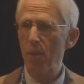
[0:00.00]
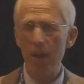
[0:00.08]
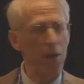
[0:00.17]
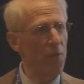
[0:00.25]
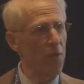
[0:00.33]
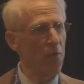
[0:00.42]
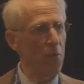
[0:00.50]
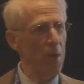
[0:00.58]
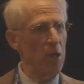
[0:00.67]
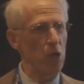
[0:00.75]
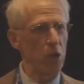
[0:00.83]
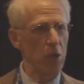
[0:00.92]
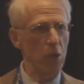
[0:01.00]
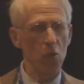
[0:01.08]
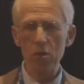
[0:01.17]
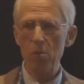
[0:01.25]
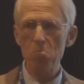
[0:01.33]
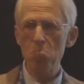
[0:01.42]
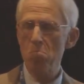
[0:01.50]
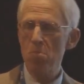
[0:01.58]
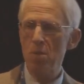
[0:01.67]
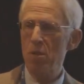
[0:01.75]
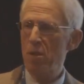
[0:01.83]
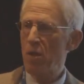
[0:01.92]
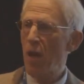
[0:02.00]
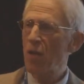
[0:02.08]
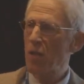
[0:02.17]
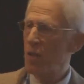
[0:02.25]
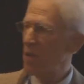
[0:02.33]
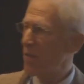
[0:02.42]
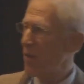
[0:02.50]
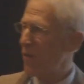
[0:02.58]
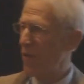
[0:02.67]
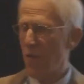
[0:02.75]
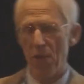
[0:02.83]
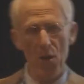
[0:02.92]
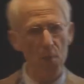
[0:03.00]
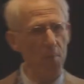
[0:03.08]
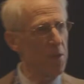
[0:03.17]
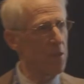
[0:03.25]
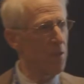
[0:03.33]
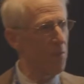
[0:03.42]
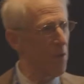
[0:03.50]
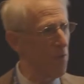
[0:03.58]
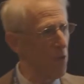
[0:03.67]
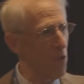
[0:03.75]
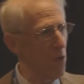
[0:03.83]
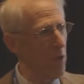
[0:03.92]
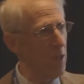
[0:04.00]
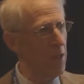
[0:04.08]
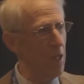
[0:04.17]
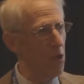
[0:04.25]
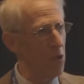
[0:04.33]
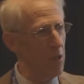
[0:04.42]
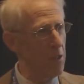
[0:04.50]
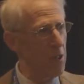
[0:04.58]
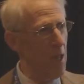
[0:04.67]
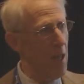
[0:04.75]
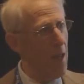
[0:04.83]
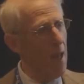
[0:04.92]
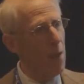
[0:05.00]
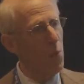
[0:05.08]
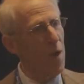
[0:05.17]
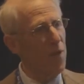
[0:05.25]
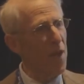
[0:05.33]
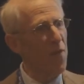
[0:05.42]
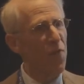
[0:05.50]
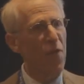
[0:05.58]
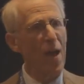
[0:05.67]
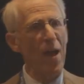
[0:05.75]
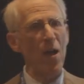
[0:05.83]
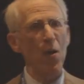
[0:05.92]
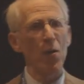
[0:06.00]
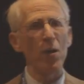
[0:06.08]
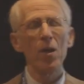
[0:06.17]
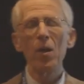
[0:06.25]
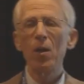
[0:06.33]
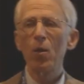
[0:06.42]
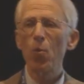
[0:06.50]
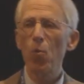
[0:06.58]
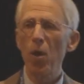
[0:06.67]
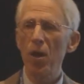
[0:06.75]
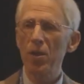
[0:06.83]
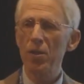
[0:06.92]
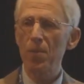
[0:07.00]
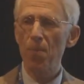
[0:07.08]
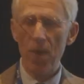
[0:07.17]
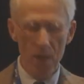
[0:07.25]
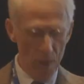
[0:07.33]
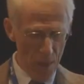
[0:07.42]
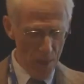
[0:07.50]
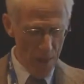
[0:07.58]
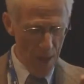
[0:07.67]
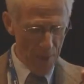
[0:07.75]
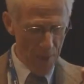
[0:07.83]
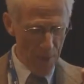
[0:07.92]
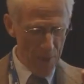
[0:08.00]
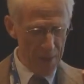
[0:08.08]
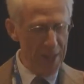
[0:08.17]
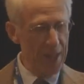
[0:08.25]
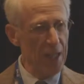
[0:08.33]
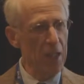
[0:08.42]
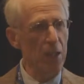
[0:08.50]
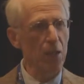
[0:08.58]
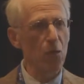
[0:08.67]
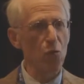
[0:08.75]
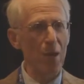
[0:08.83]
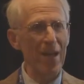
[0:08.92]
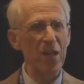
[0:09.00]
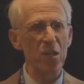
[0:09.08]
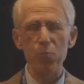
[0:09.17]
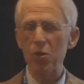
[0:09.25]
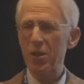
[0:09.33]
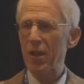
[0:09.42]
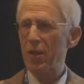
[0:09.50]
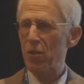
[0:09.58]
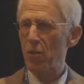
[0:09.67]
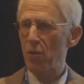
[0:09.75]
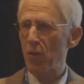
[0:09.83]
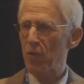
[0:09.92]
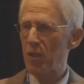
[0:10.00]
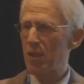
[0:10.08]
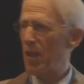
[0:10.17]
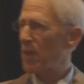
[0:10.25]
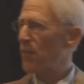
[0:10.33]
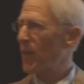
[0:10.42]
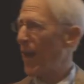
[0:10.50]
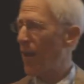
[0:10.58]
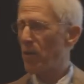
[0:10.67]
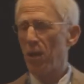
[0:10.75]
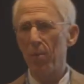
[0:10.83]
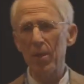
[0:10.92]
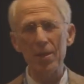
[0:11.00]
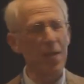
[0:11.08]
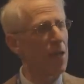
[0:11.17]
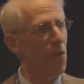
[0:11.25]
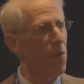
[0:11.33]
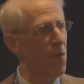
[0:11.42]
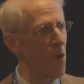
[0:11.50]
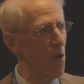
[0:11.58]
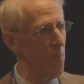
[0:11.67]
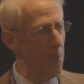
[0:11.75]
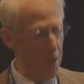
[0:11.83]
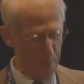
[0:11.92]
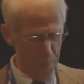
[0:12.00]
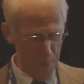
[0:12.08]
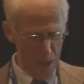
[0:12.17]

amount of information across dozens of different therapists of different orientations. And what they found was that the single greatest predictor of a successful outcome in psychotherapy